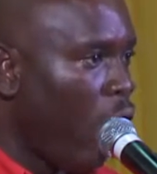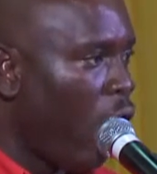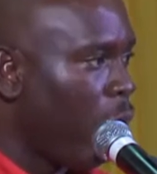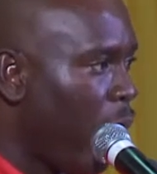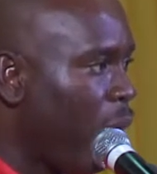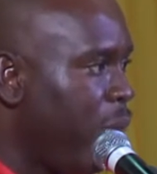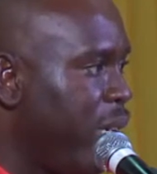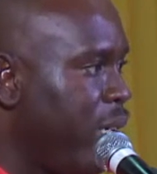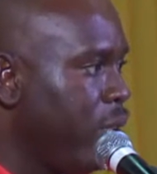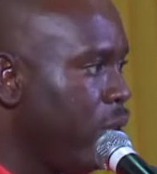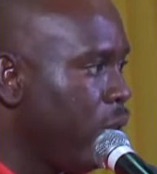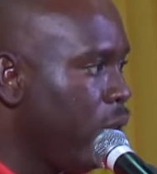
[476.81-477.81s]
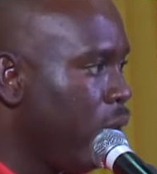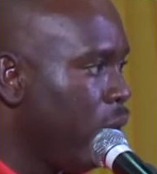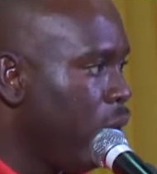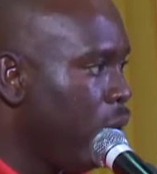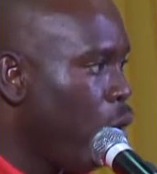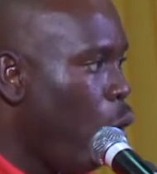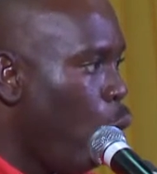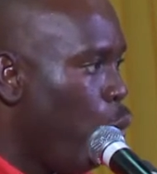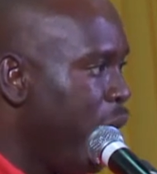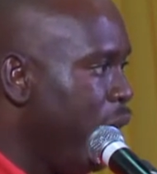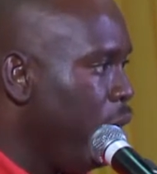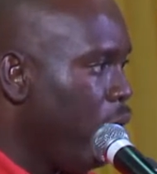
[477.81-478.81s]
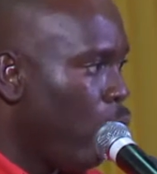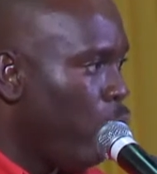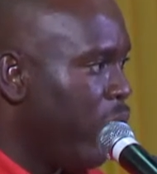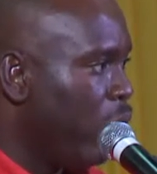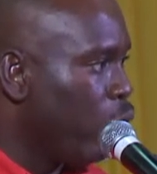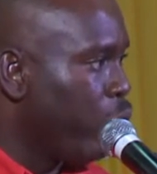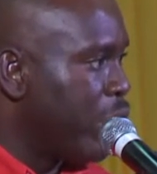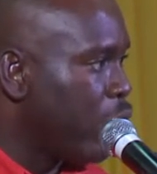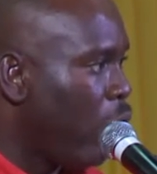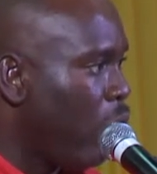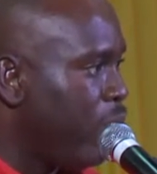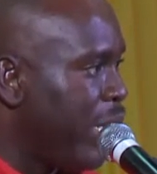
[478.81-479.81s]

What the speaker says: of Barbados, we will resolve